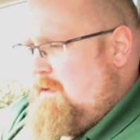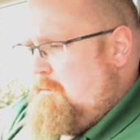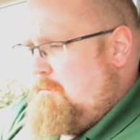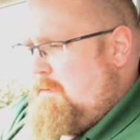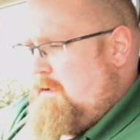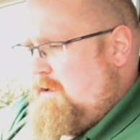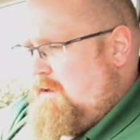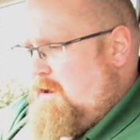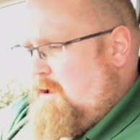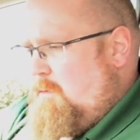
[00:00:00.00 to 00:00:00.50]

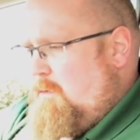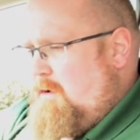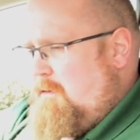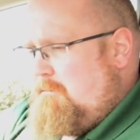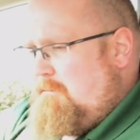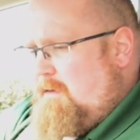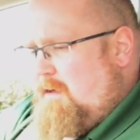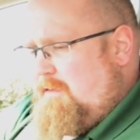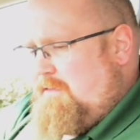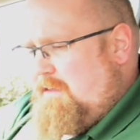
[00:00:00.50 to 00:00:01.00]
But you know
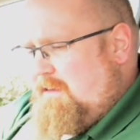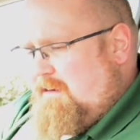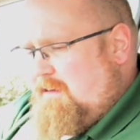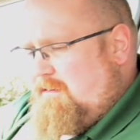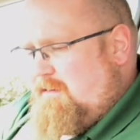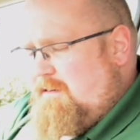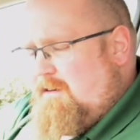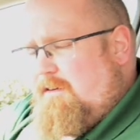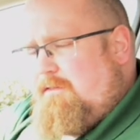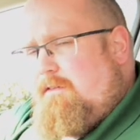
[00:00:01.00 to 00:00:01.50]
what? I think
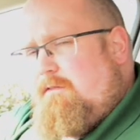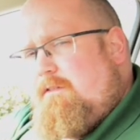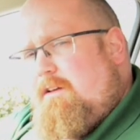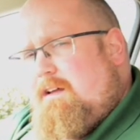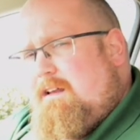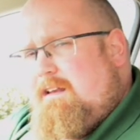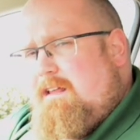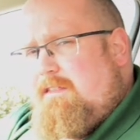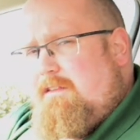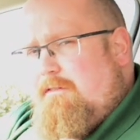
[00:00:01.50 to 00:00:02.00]
that's enough of
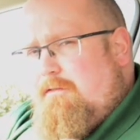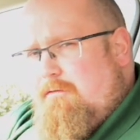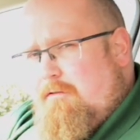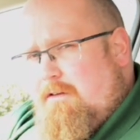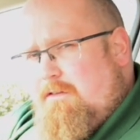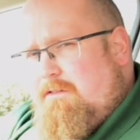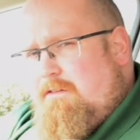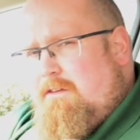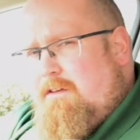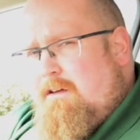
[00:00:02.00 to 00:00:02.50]
looking at the
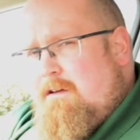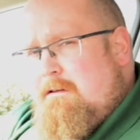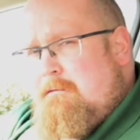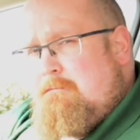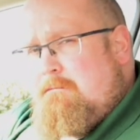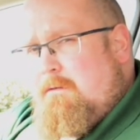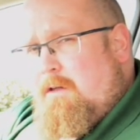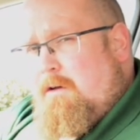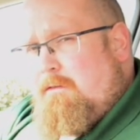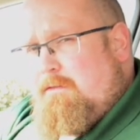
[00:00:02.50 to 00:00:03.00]
front
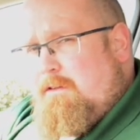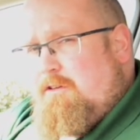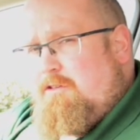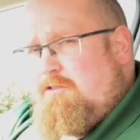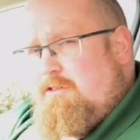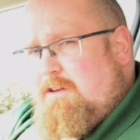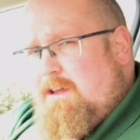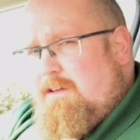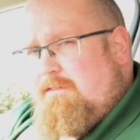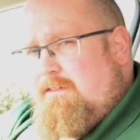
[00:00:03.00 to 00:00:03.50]
of this
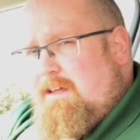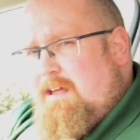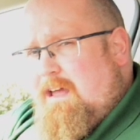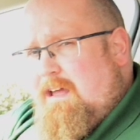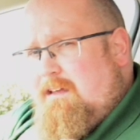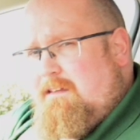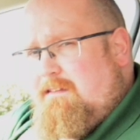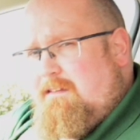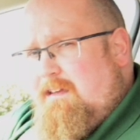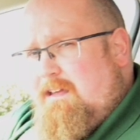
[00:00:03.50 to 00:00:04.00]

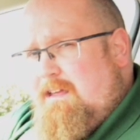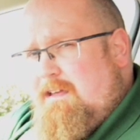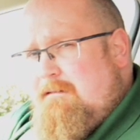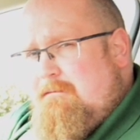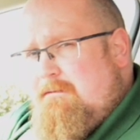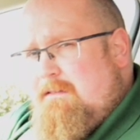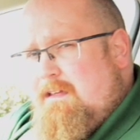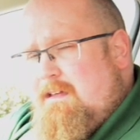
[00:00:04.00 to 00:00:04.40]
GV80.